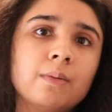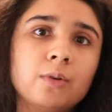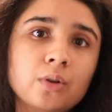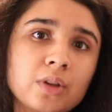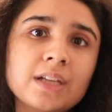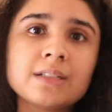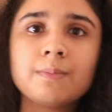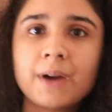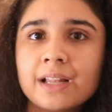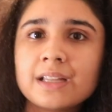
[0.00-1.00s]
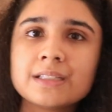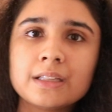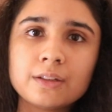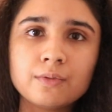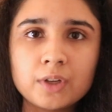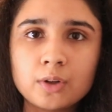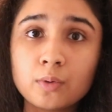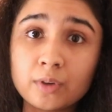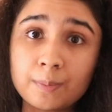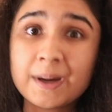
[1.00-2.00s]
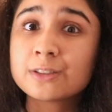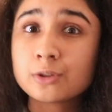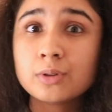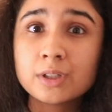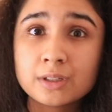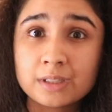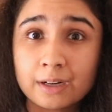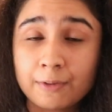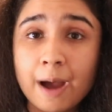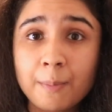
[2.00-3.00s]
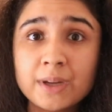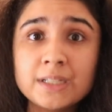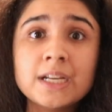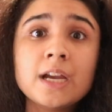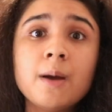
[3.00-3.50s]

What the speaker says: of good things and bad things in this video over the past 2 years that have happened.